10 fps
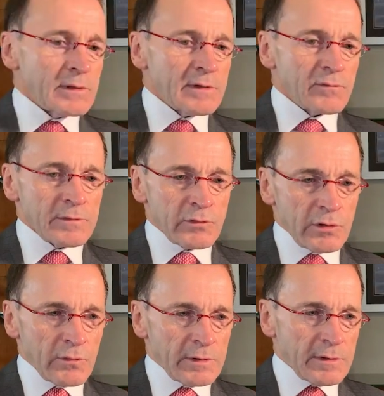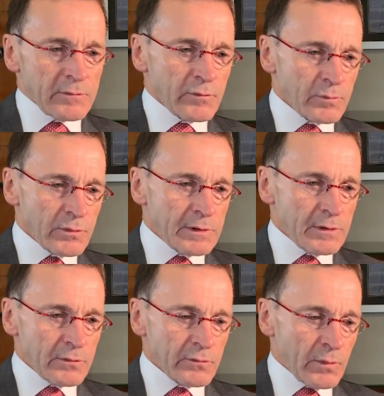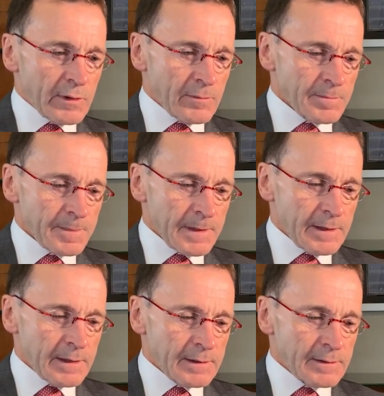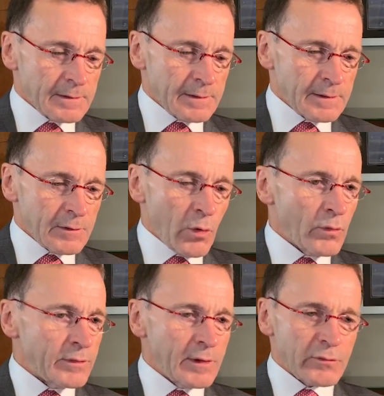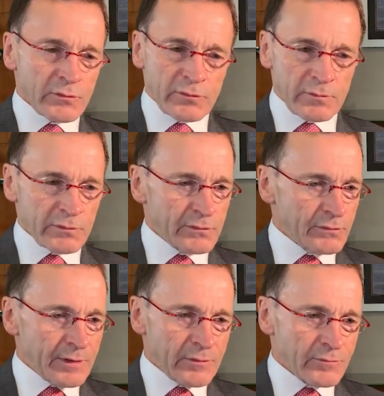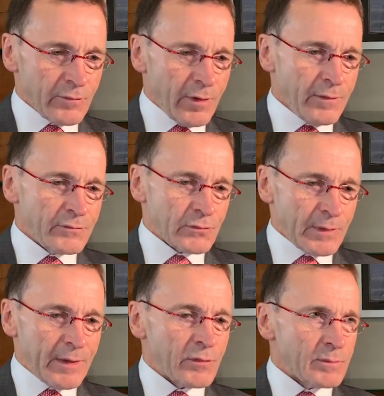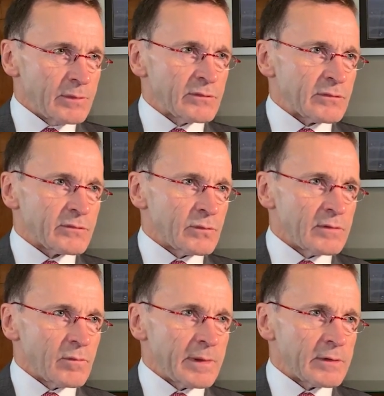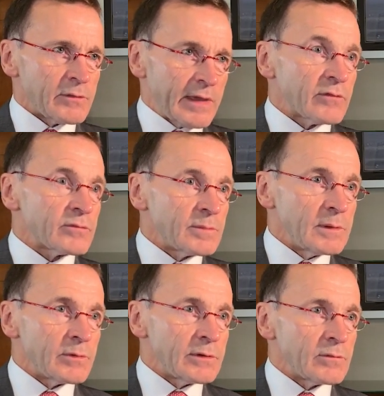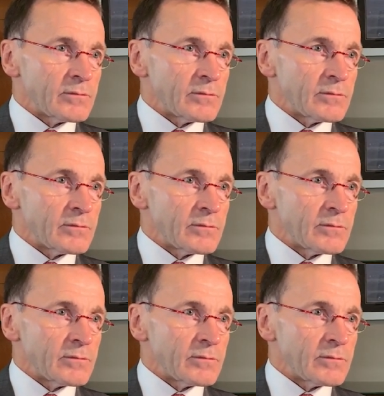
have engineering footprint here as well, and all the other services that are involved around the business. We have about 1,000 people here in